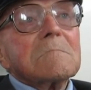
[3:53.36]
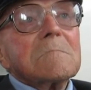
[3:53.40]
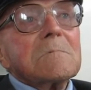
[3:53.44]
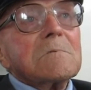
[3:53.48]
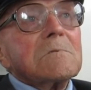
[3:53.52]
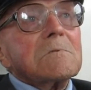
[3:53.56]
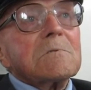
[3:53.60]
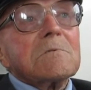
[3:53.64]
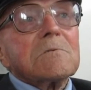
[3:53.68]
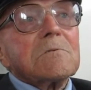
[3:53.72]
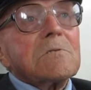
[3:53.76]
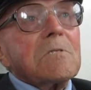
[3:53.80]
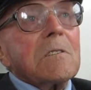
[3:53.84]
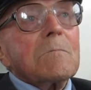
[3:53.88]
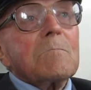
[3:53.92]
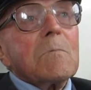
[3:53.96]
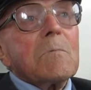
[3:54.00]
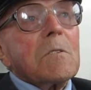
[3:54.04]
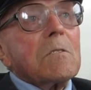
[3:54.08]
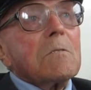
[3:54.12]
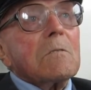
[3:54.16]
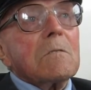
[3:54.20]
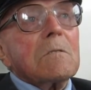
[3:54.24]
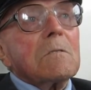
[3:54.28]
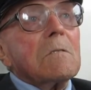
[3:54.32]
it's
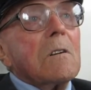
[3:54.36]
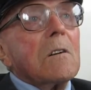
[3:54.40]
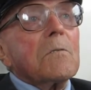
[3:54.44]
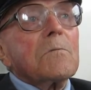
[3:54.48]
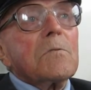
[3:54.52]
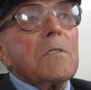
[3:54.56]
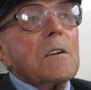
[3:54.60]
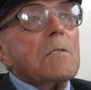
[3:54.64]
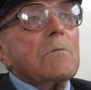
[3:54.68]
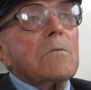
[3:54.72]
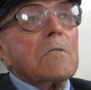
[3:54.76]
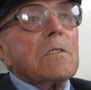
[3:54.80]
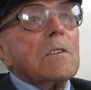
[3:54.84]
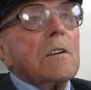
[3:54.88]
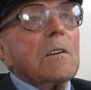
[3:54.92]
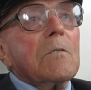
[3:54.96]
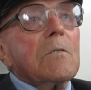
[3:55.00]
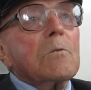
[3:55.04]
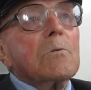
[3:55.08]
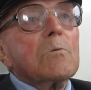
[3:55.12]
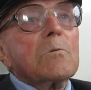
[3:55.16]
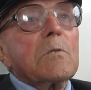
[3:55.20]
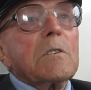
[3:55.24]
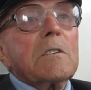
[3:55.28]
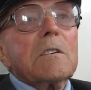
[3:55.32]
something I've never
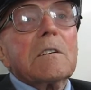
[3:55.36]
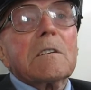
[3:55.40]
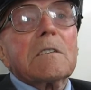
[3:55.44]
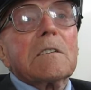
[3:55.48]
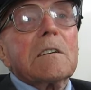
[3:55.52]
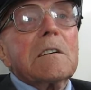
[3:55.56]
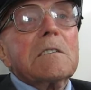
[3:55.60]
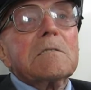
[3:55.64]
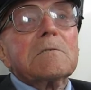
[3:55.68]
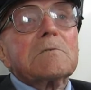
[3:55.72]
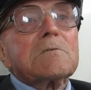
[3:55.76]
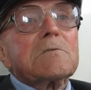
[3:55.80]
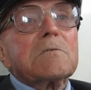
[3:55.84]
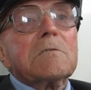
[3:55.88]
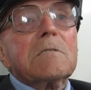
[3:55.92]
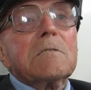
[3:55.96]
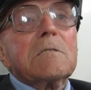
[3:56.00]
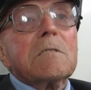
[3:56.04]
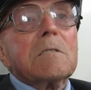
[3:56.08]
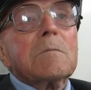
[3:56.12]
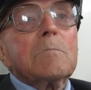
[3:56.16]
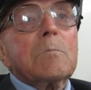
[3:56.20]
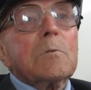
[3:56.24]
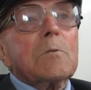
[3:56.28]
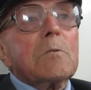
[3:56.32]
held it against
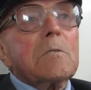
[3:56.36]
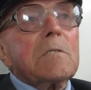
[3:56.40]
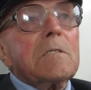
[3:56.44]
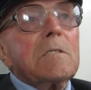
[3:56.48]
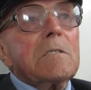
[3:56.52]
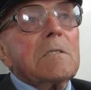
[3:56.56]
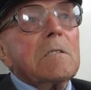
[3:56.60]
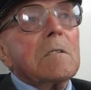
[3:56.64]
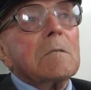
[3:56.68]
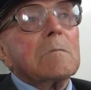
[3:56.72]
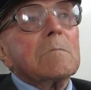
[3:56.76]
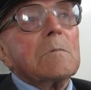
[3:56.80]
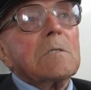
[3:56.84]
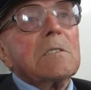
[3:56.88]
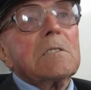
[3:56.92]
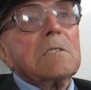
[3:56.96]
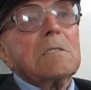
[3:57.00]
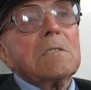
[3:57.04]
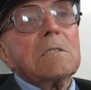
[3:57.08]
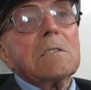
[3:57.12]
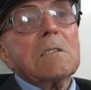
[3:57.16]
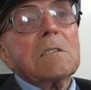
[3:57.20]
anybody. I mean,